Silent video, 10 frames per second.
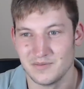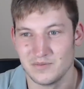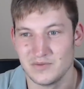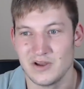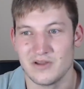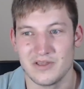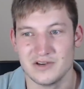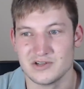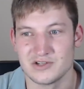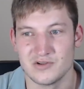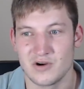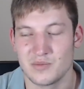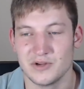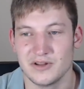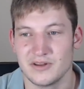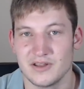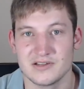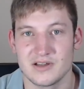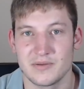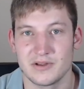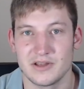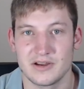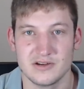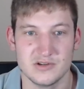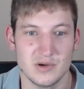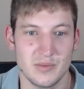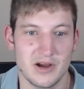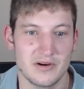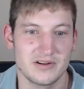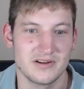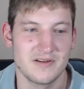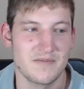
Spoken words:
yeah, they just dropped it. There's nothing they can do about it.